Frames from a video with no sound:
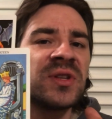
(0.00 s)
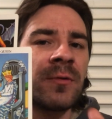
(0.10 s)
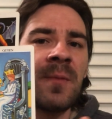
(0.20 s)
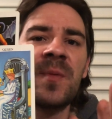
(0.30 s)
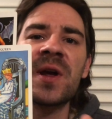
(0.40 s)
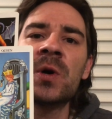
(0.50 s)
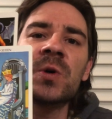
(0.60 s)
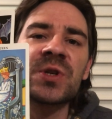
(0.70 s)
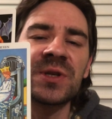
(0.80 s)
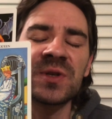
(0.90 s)
the
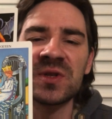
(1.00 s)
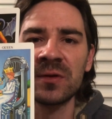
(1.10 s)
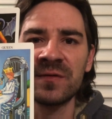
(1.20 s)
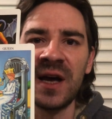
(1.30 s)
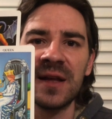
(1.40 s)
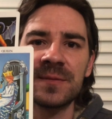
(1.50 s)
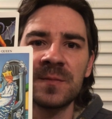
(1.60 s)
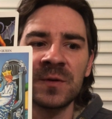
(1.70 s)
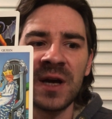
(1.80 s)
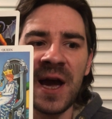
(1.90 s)
repercussions of that,
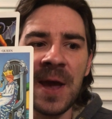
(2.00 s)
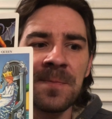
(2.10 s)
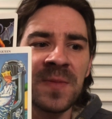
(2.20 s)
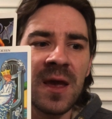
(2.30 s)
okay?